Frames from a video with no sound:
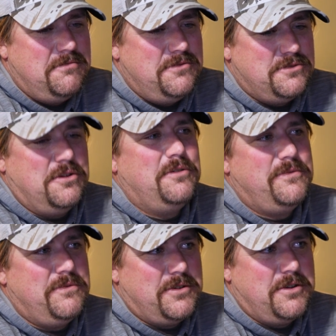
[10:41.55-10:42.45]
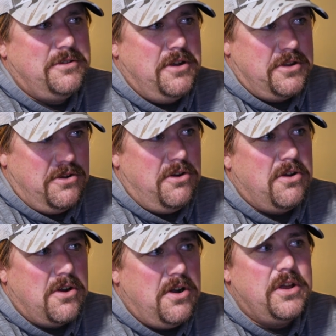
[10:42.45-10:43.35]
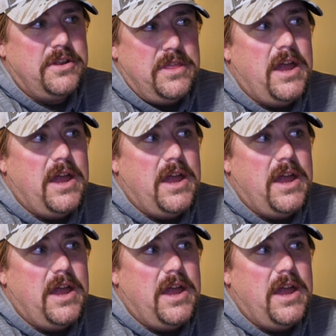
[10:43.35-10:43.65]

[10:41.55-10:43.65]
drove a car onto the